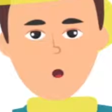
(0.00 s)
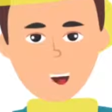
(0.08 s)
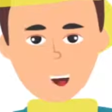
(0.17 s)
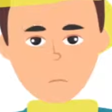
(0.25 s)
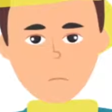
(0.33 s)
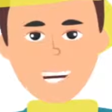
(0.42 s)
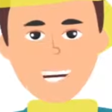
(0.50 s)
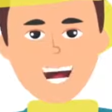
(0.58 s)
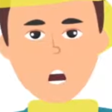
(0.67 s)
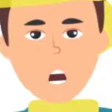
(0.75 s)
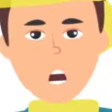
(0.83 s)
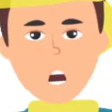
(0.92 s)
Let's
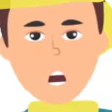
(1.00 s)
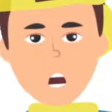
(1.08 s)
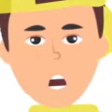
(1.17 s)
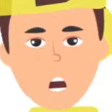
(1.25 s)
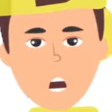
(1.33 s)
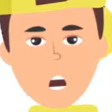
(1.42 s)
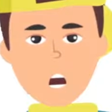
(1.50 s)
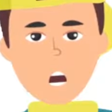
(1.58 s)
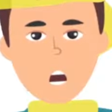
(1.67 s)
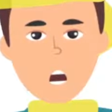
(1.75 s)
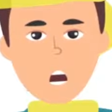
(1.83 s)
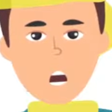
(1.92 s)
review.
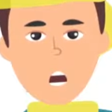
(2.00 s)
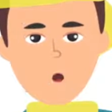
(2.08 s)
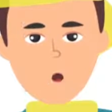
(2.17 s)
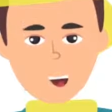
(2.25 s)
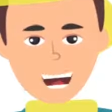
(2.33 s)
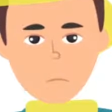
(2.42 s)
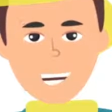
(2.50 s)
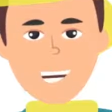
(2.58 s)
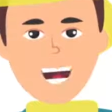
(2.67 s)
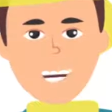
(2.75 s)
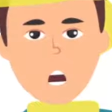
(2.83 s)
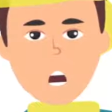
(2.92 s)
Which keys
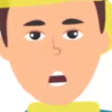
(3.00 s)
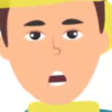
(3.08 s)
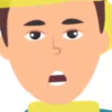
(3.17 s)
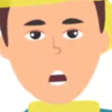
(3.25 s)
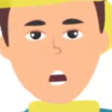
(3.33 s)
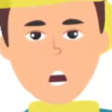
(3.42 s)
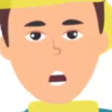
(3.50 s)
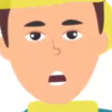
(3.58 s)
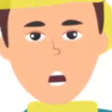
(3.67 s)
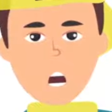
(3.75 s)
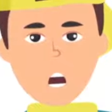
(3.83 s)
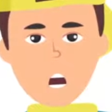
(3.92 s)
make up the home
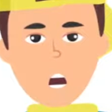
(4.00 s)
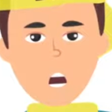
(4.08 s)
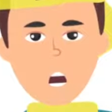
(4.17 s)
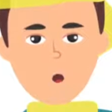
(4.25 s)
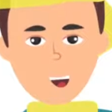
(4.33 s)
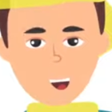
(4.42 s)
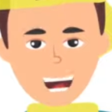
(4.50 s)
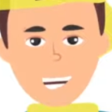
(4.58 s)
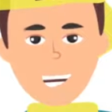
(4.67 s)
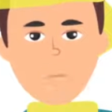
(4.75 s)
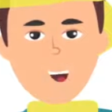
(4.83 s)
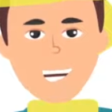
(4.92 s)
row?
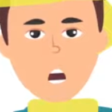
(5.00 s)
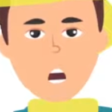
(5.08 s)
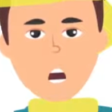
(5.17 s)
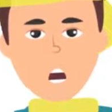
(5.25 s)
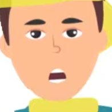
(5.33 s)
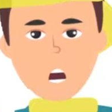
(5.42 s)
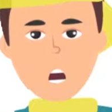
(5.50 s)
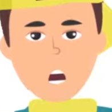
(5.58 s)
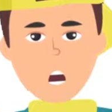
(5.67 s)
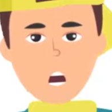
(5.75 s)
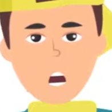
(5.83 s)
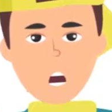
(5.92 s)
A,
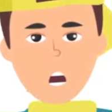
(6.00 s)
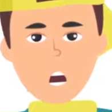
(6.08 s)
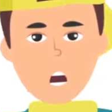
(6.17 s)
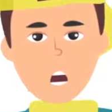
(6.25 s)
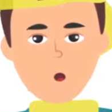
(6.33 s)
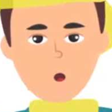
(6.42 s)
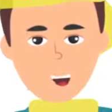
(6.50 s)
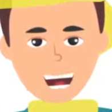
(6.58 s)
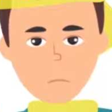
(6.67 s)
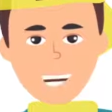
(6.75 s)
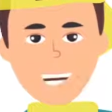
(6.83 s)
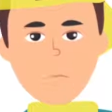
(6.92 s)
S,
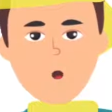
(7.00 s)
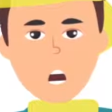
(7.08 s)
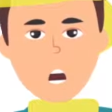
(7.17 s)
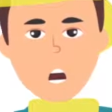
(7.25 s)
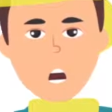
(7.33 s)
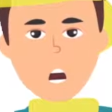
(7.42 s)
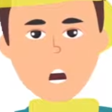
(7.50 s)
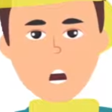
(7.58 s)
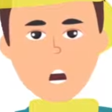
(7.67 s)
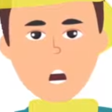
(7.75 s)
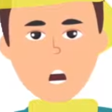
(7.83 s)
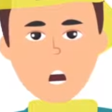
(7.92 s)
D,
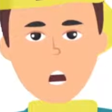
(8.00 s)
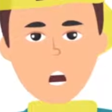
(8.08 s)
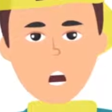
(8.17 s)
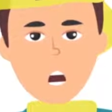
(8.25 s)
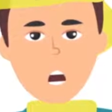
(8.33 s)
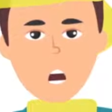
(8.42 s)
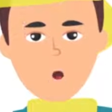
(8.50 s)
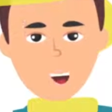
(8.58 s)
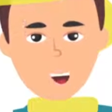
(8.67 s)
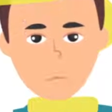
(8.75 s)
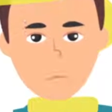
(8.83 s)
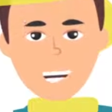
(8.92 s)
F,
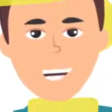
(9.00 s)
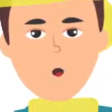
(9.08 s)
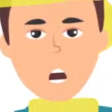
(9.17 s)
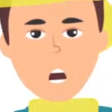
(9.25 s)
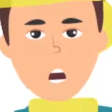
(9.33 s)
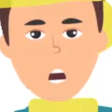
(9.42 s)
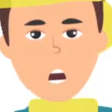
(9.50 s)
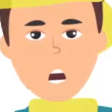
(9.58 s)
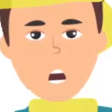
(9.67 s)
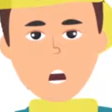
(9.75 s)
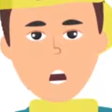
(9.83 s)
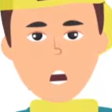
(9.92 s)
and J,
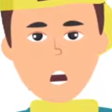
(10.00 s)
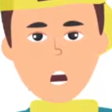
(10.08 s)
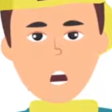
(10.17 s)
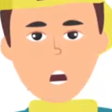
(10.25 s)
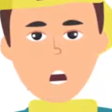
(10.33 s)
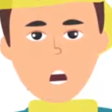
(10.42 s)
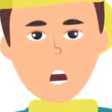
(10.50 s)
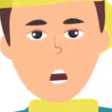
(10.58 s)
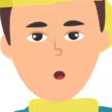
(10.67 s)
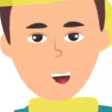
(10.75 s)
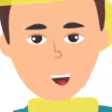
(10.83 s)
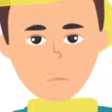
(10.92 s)
K,
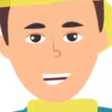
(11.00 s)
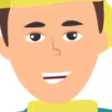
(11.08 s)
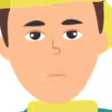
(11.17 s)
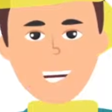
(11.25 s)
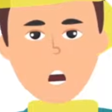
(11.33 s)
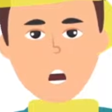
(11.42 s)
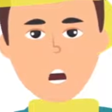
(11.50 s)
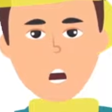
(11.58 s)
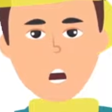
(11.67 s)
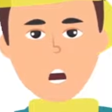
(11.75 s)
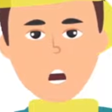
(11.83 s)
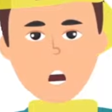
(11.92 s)
L,
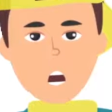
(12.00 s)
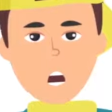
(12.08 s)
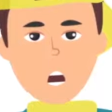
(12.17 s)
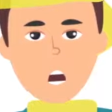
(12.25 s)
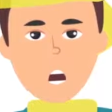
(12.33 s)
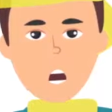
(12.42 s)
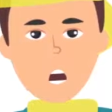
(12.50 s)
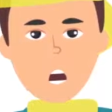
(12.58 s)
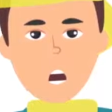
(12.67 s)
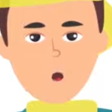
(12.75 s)
semicolon.